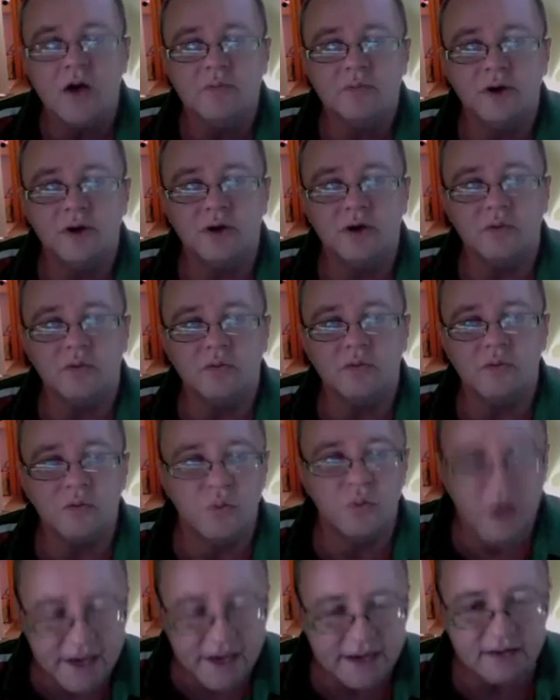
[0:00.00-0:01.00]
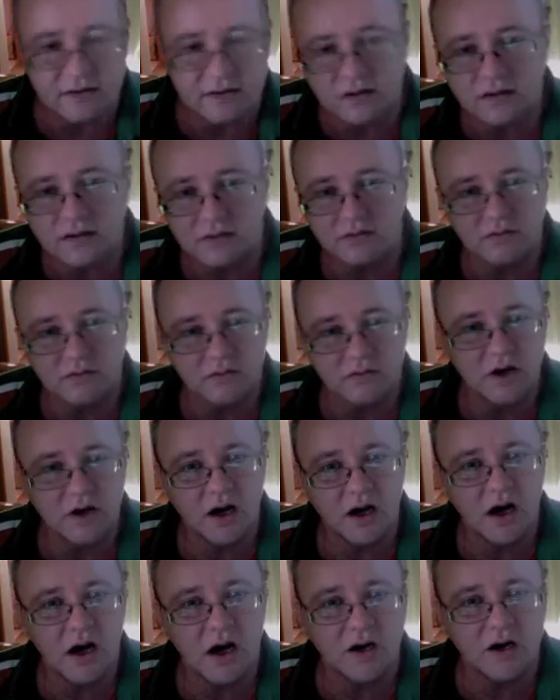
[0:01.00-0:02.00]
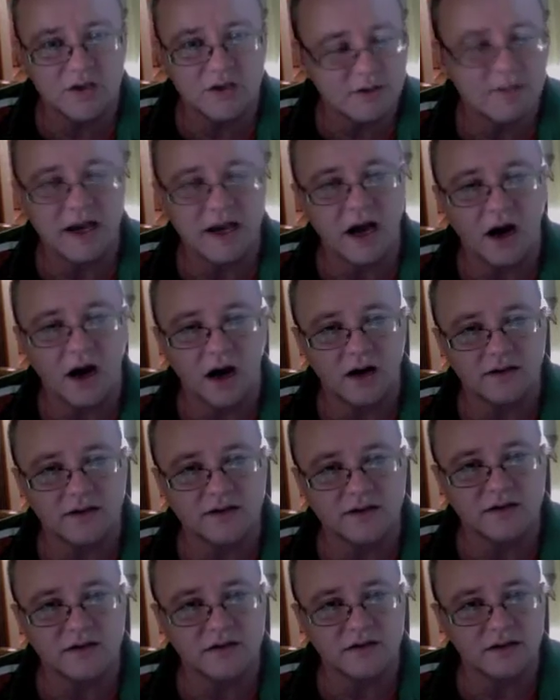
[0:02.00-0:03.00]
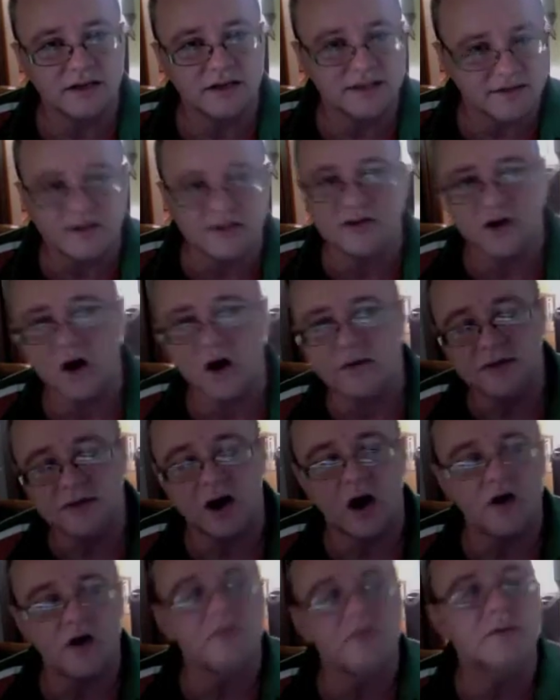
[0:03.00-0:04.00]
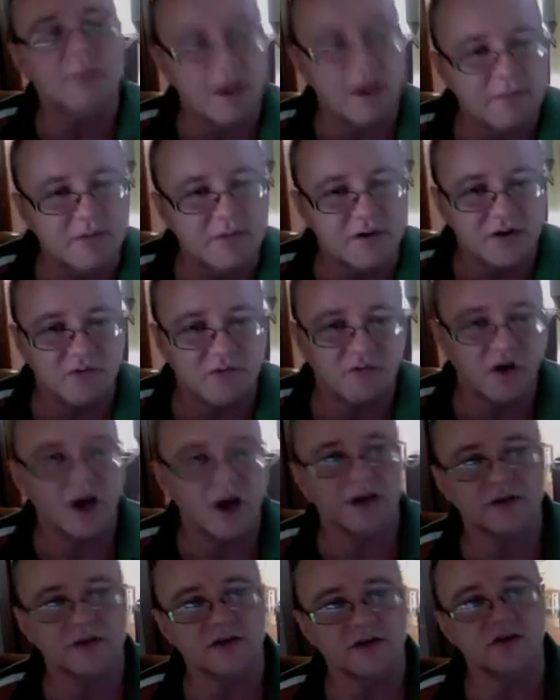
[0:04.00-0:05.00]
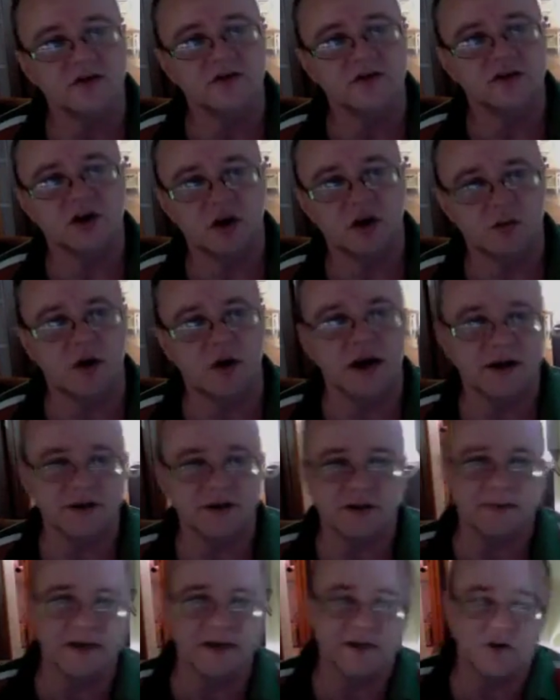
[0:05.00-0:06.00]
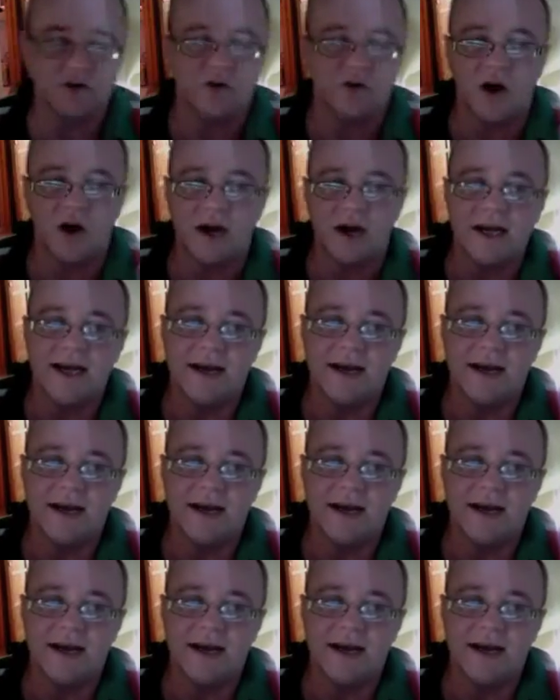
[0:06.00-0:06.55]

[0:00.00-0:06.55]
But with Jimmy Hart is the time that I remember them, rather than the turn where Jimmy sort of like